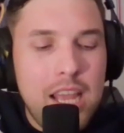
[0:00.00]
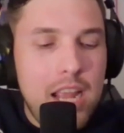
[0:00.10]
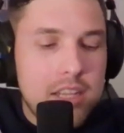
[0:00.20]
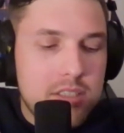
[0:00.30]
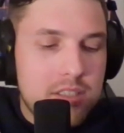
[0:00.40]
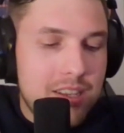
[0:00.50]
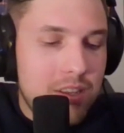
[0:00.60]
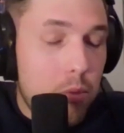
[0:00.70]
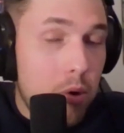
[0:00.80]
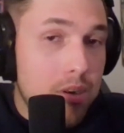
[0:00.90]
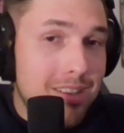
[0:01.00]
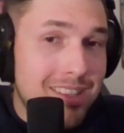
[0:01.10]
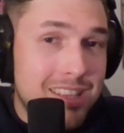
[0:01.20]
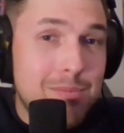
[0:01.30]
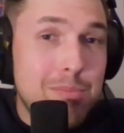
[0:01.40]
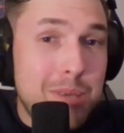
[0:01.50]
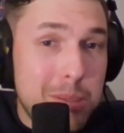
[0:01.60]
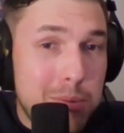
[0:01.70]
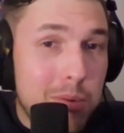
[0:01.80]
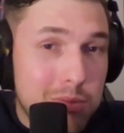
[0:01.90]
It's what
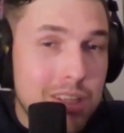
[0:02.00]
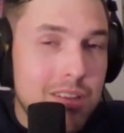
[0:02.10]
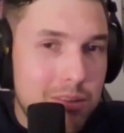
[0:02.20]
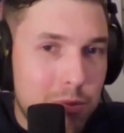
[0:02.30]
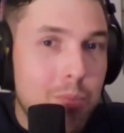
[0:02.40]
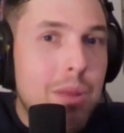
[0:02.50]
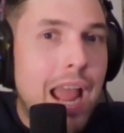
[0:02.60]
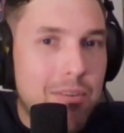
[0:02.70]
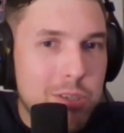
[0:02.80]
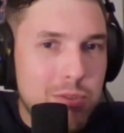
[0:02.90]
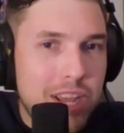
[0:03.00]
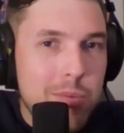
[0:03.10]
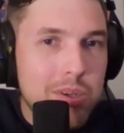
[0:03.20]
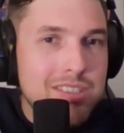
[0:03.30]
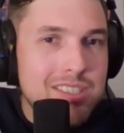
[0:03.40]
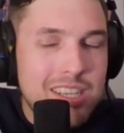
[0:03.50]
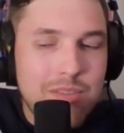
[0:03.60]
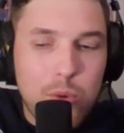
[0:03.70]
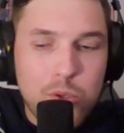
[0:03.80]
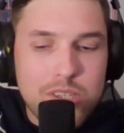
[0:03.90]
the average fan wants to see
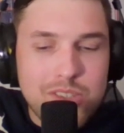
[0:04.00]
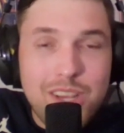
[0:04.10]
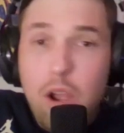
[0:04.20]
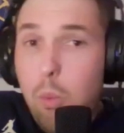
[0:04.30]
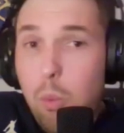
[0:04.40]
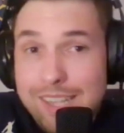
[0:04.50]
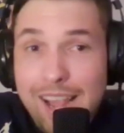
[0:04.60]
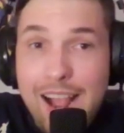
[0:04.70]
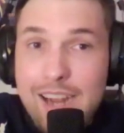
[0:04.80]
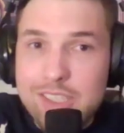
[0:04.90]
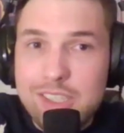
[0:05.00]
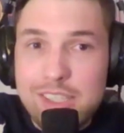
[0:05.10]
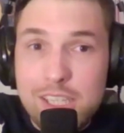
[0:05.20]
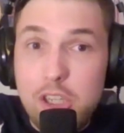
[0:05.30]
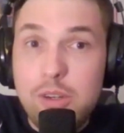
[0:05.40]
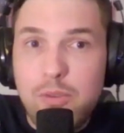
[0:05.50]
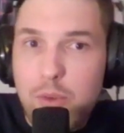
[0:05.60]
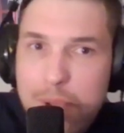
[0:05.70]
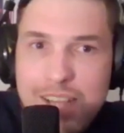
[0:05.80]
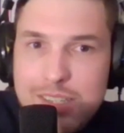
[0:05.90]
versus what's actually good for
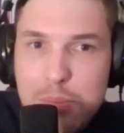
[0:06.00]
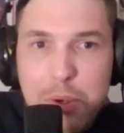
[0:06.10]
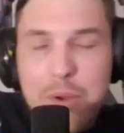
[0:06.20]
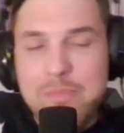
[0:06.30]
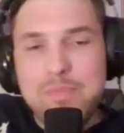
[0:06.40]
basketball.